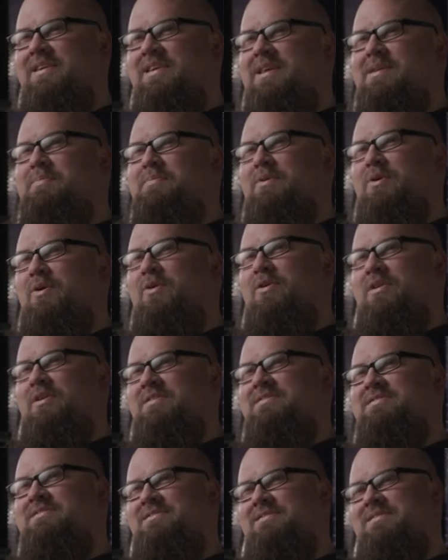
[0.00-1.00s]
keeping on
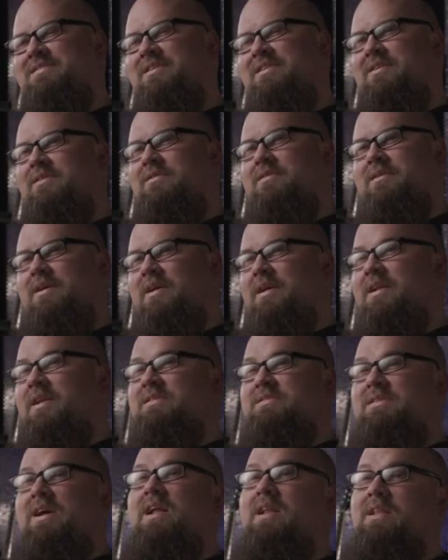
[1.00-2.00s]
us, you know, and
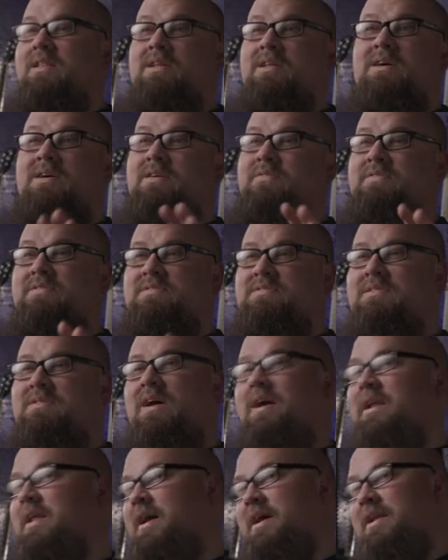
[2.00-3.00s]
it's out of love. It's
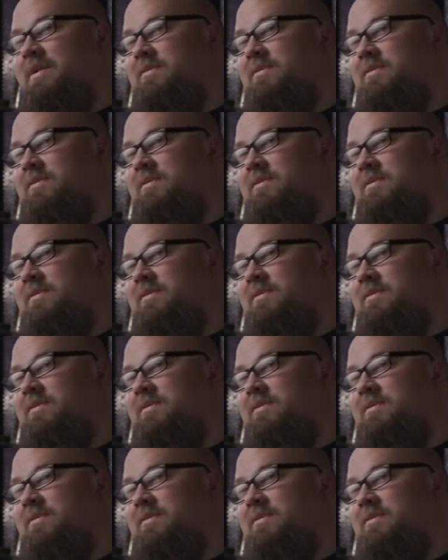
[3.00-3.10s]
not out